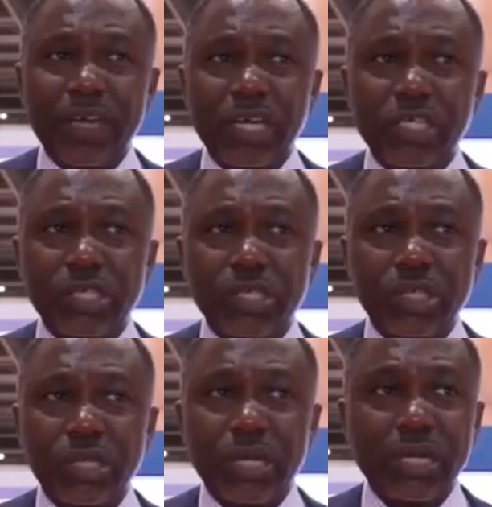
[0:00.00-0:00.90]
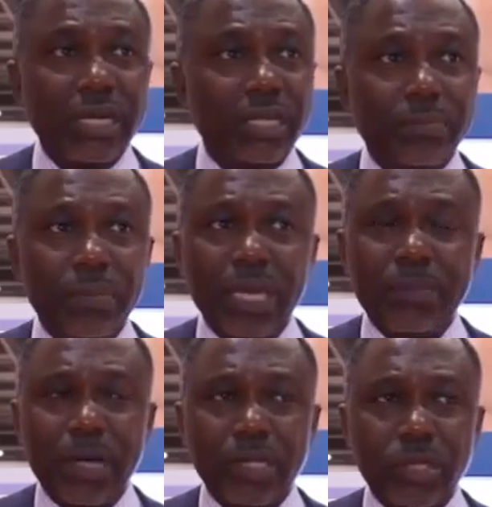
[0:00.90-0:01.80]
of agents uh, in other
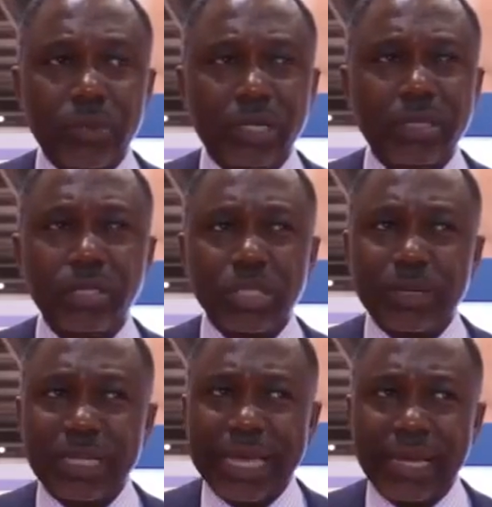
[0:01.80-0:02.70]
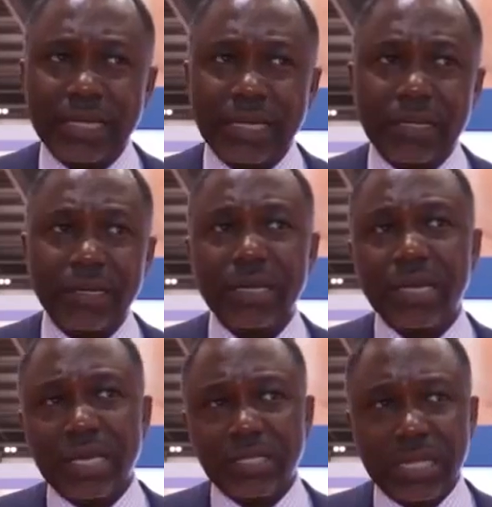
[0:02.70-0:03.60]
key parts of the world, notably Canada,
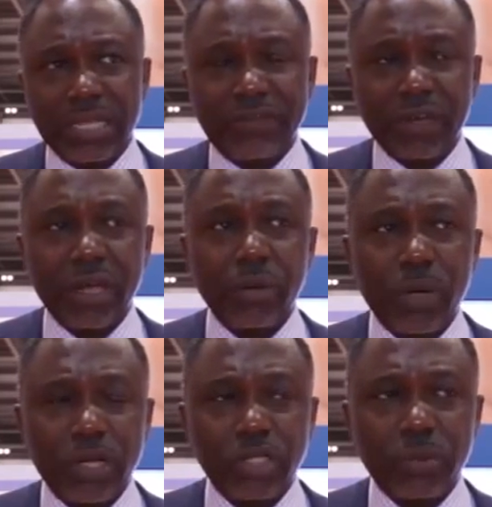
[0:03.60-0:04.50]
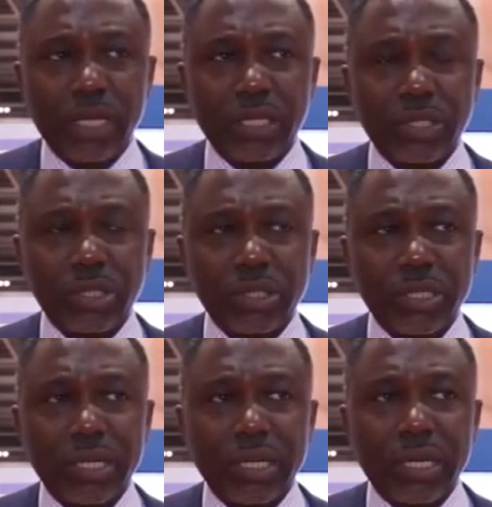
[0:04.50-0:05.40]
South Africa, and one or two others.
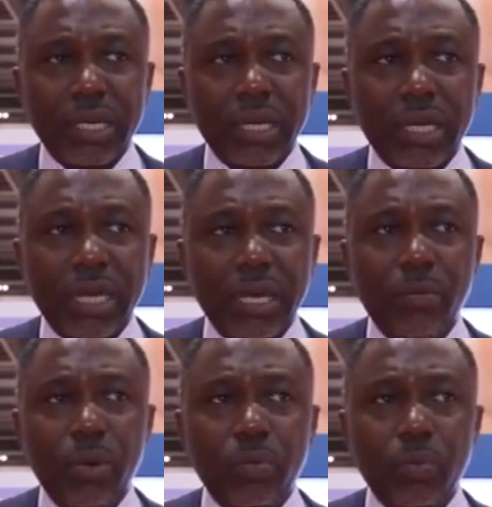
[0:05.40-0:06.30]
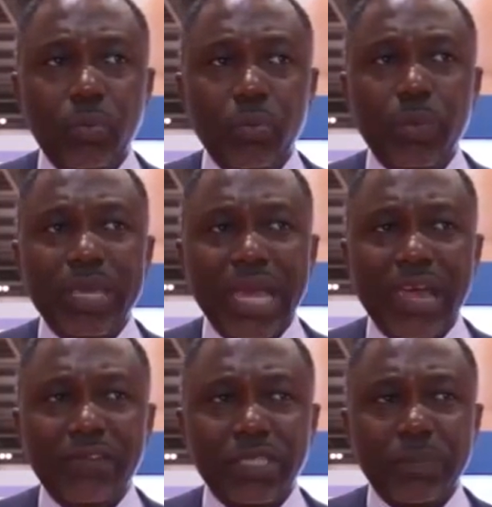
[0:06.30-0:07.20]
Uh, and what, what we
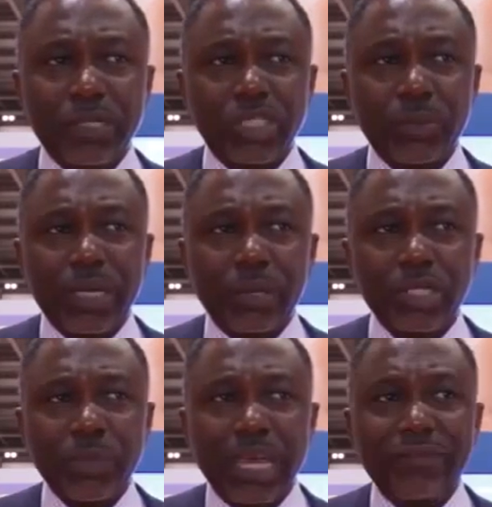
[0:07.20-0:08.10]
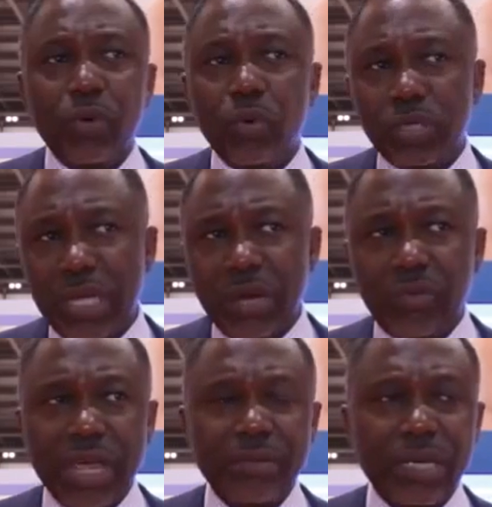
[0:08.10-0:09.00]
have as a business we, is we have all year
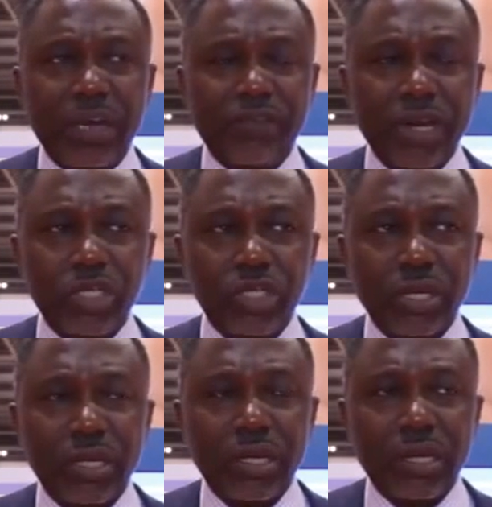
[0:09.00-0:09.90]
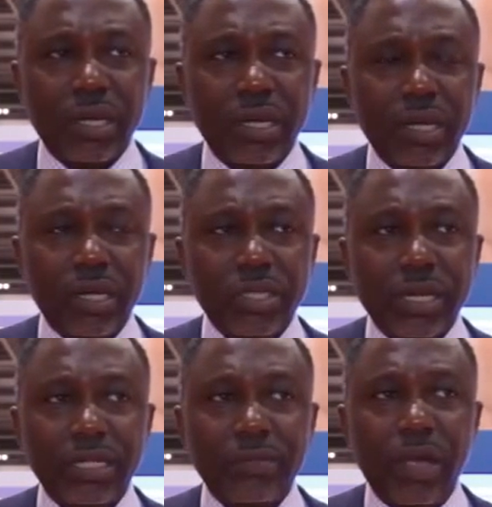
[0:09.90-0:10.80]
round coverage uh,
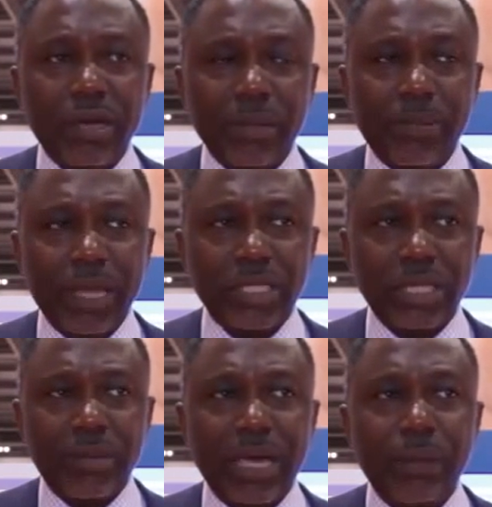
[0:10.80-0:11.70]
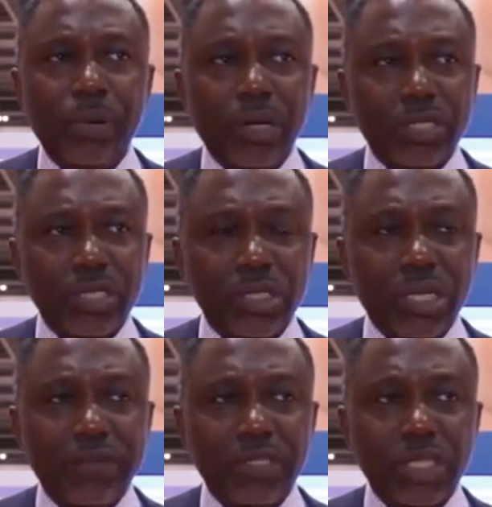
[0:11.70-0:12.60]
to let the marketplace know about our products and
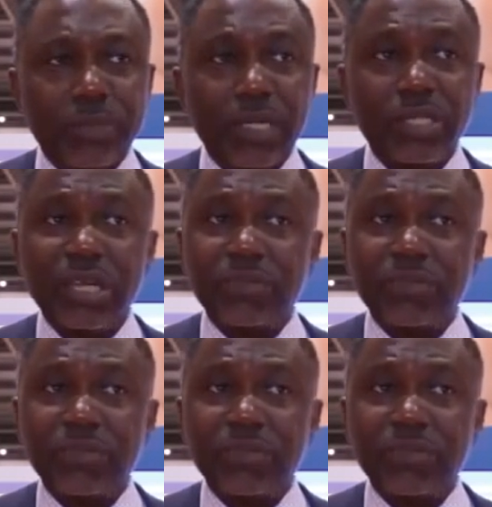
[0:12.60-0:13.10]
services. But in